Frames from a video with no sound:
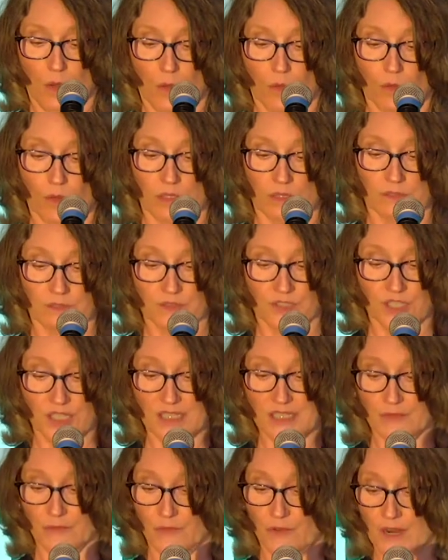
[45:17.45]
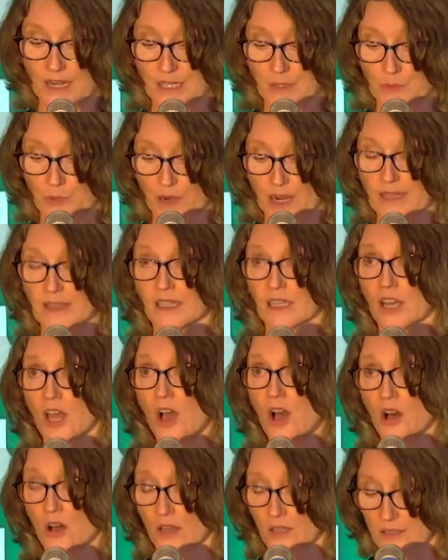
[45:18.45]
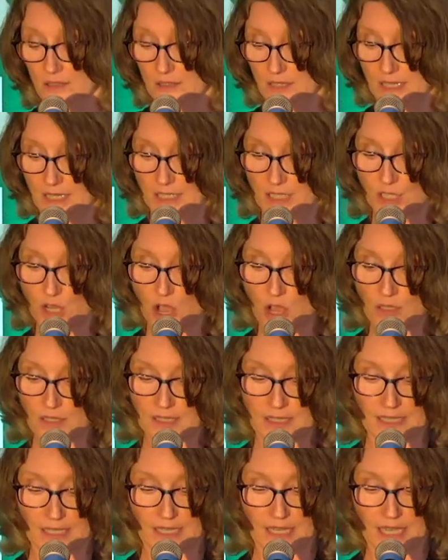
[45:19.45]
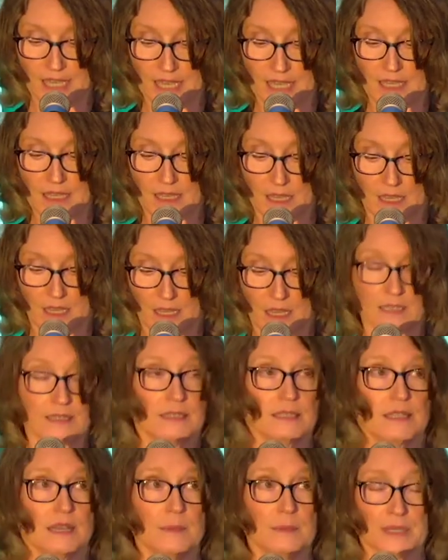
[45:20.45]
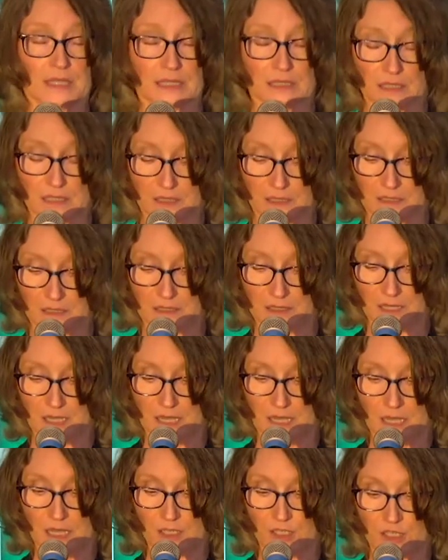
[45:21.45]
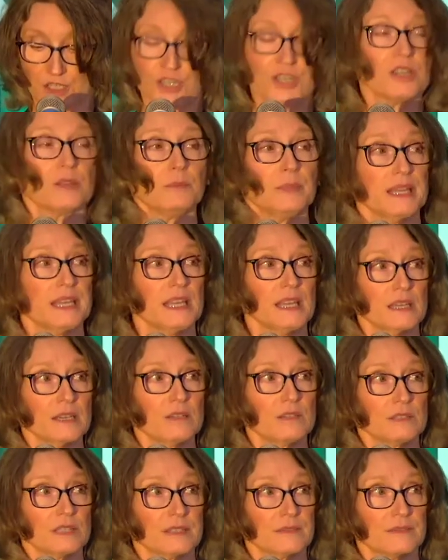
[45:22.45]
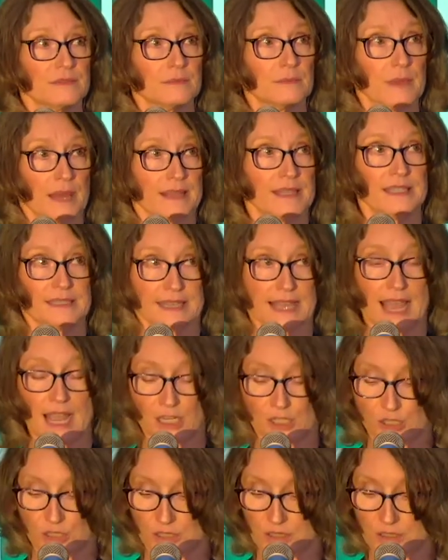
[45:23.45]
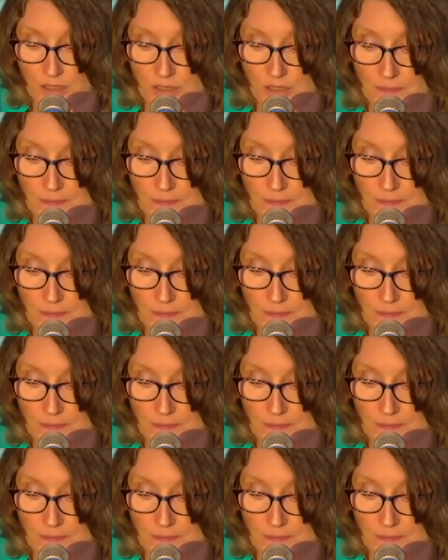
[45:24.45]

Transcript: Well, she's afraid to break the law and talk to the king unsummoned. She could be killed if, by this action.